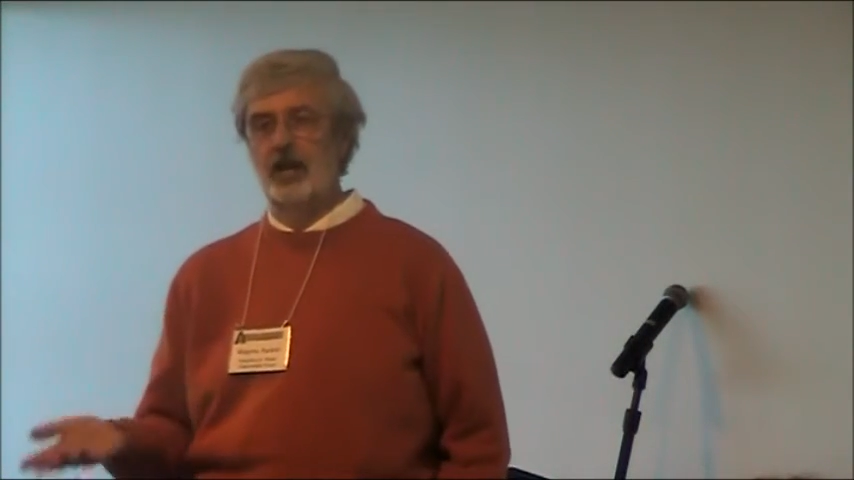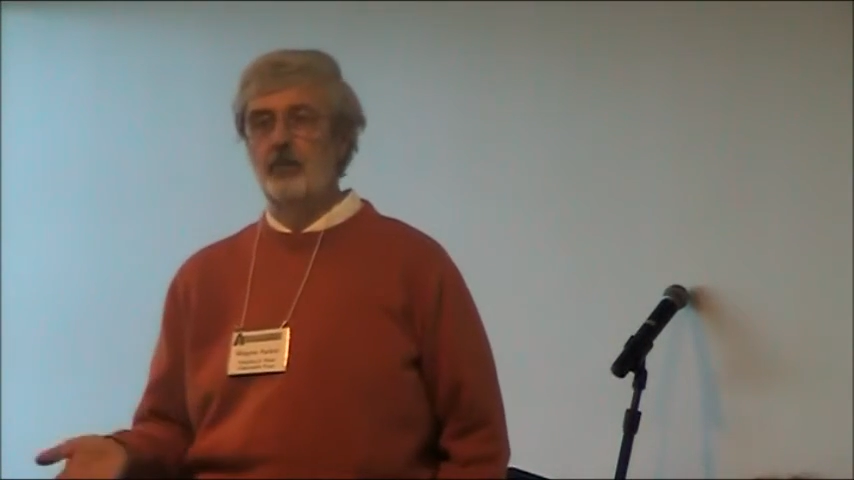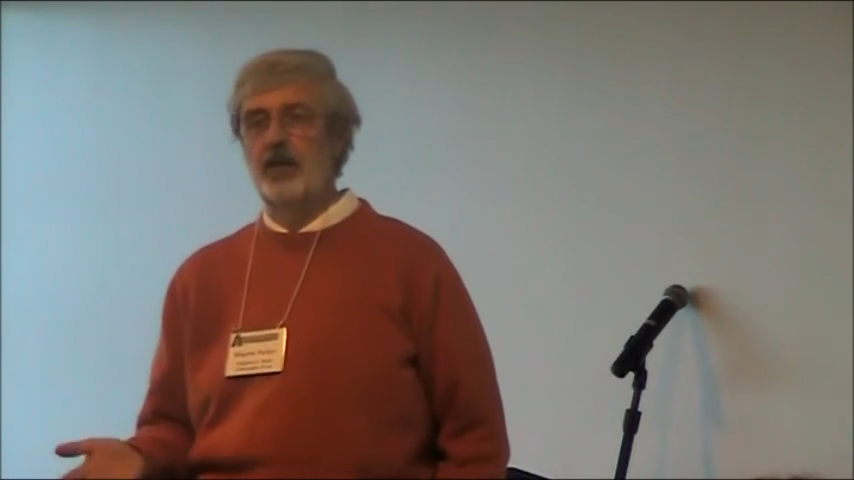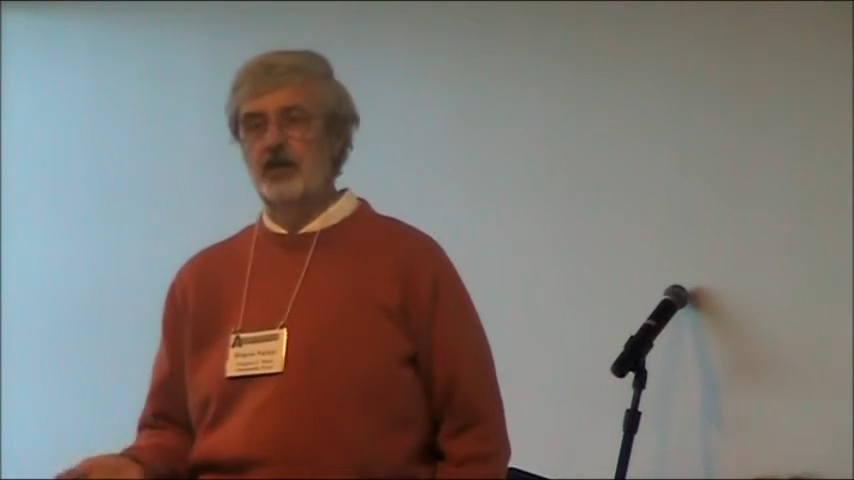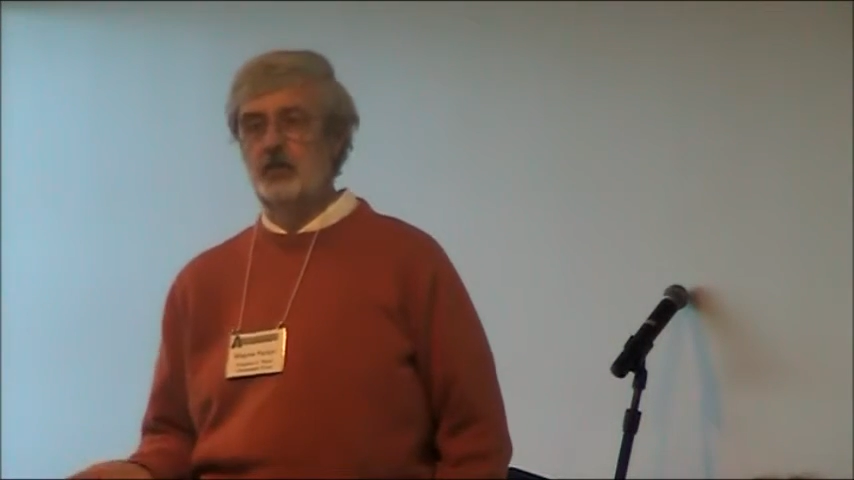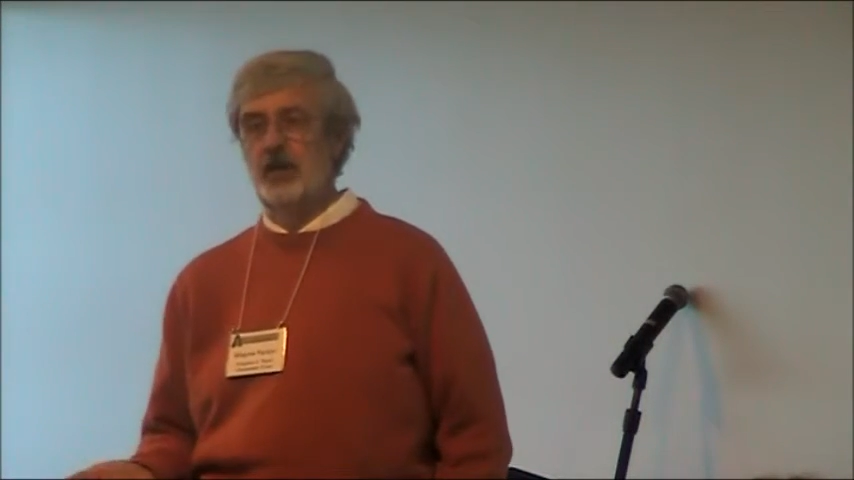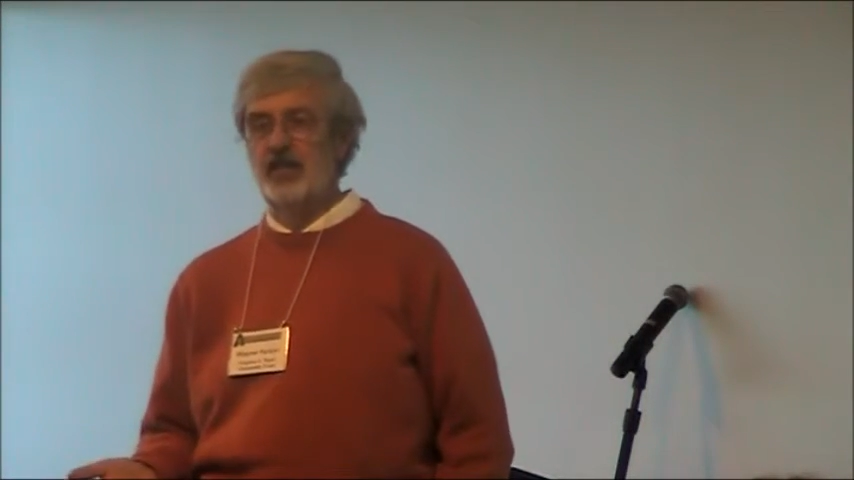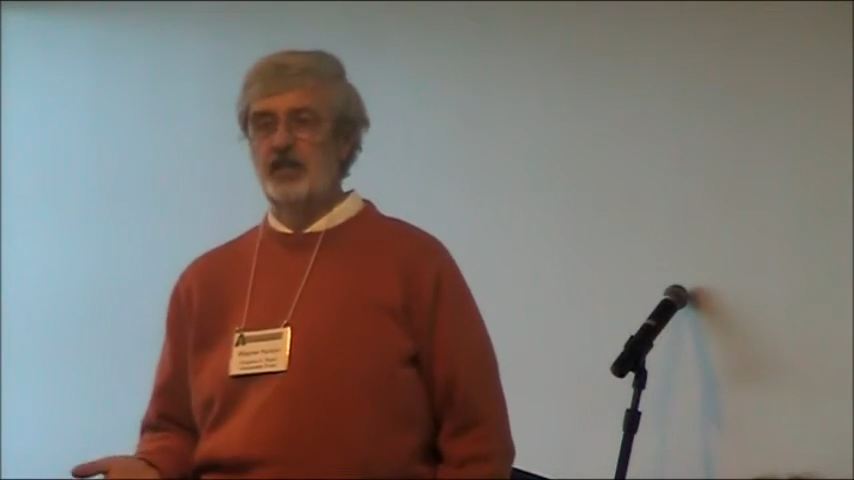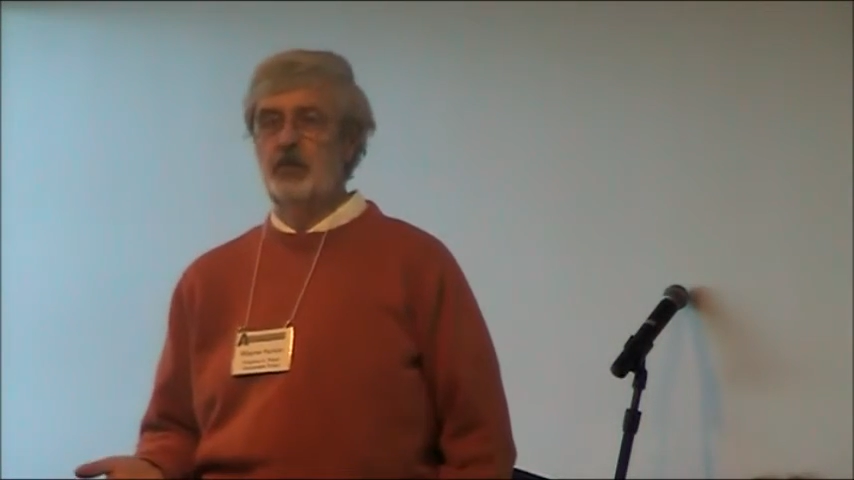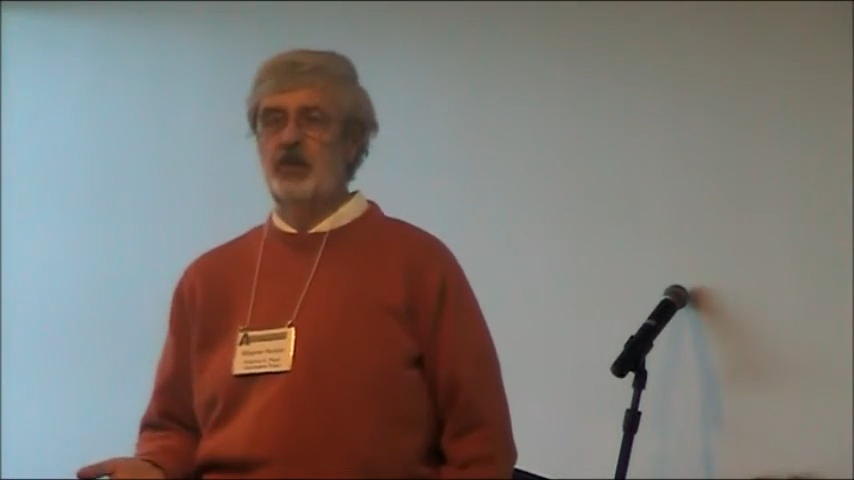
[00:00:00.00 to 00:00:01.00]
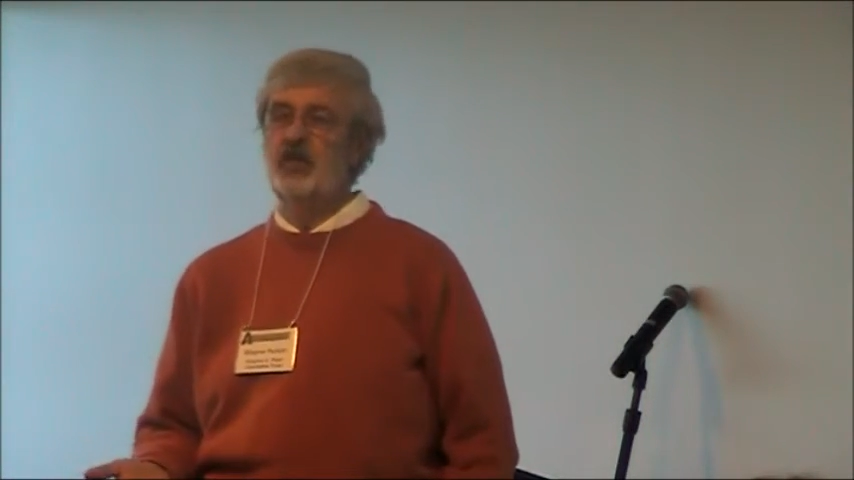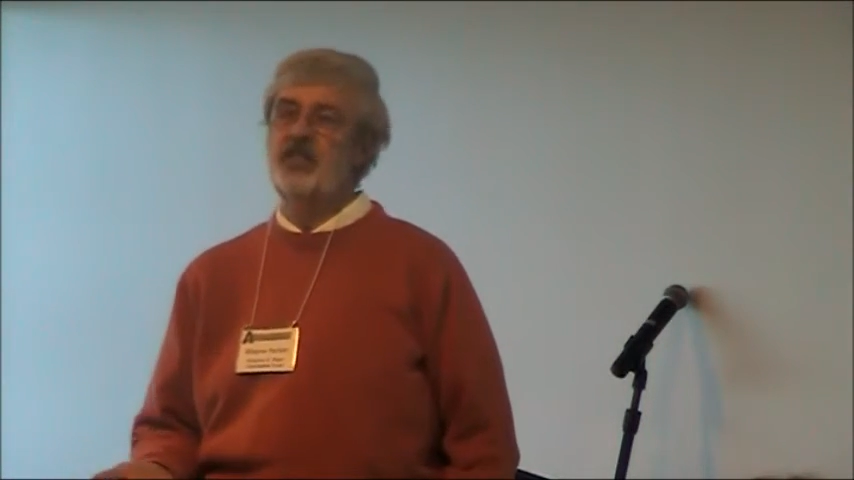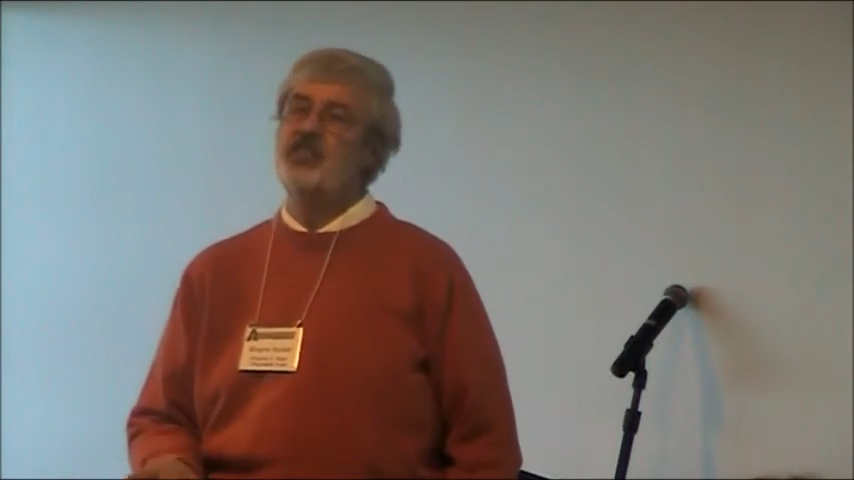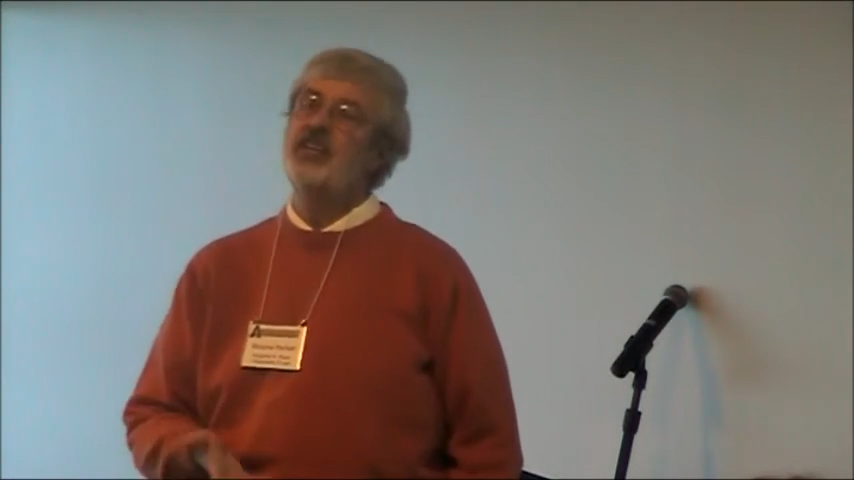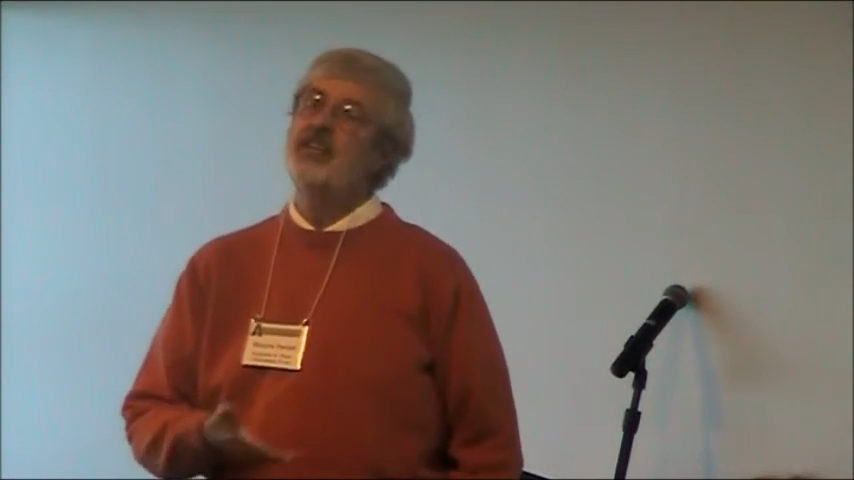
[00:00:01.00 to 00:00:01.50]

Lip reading: about as possibilities,